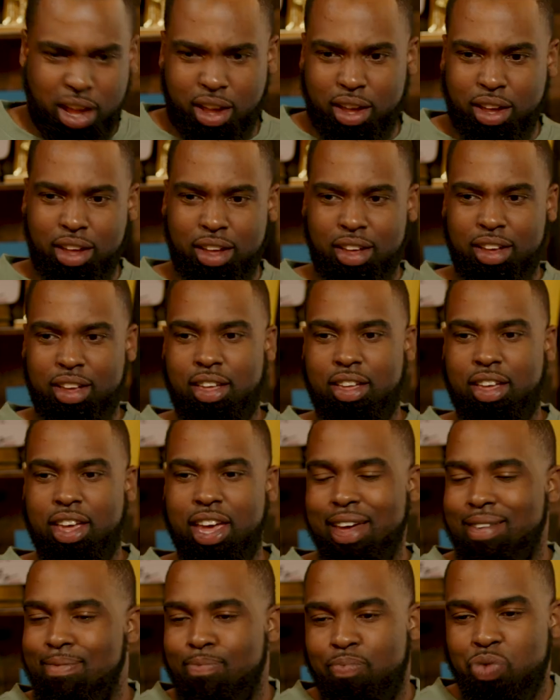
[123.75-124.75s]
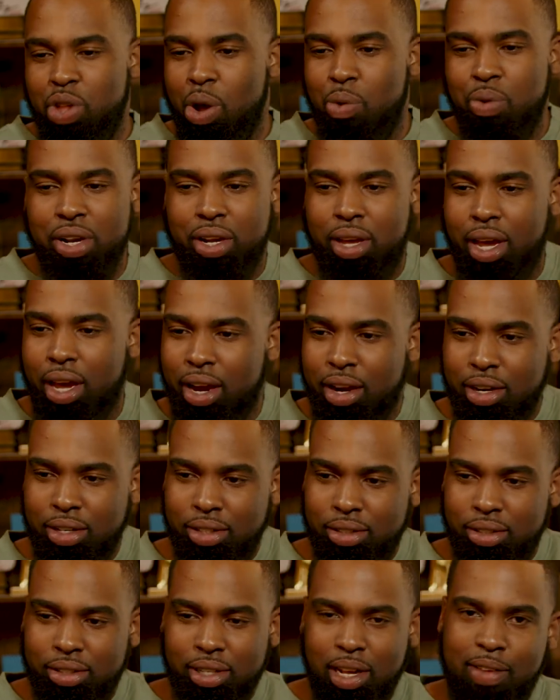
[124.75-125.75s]
Yeah, yeah, yeah. And no one
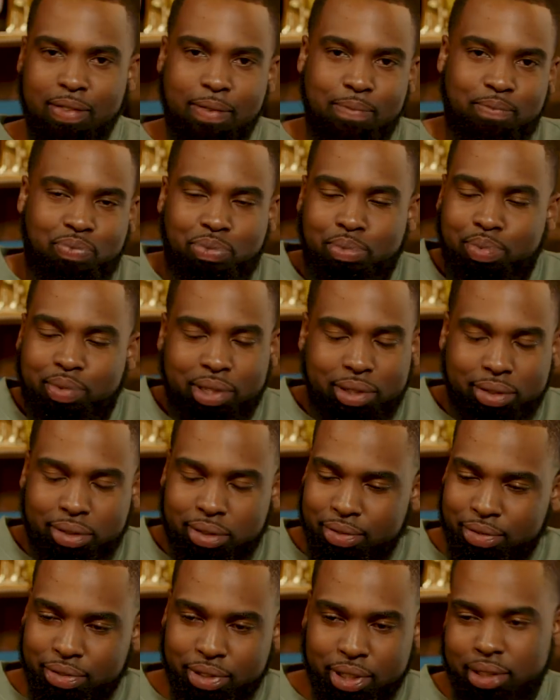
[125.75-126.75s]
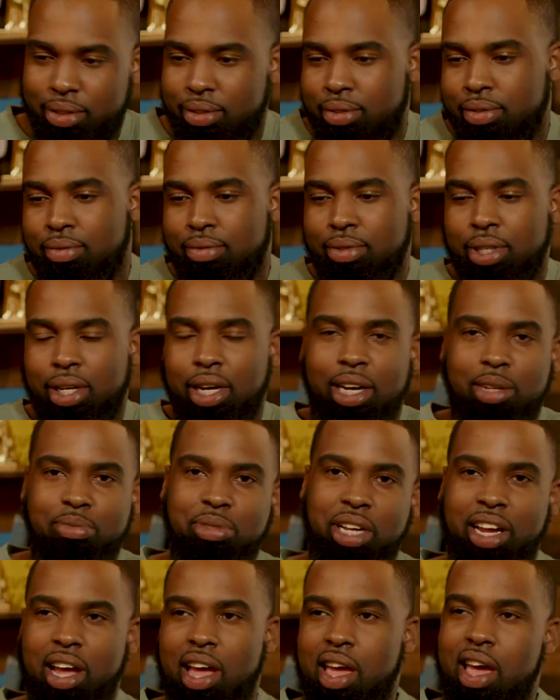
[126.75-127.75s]
cares. I, yep. Right. Freaking, yeah. I'm
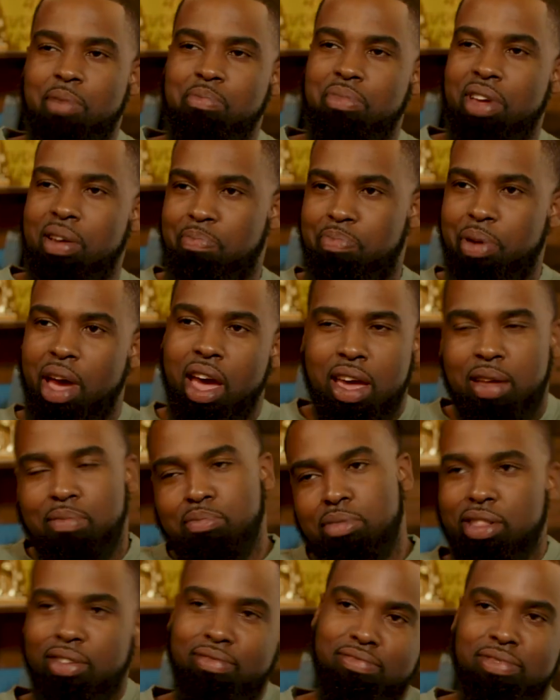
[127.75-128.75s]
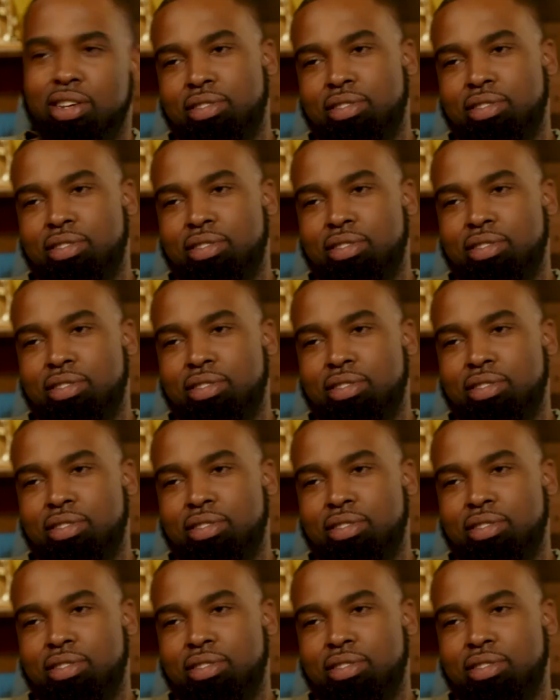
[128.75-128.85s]
like, hey, I'm getting paid, mother.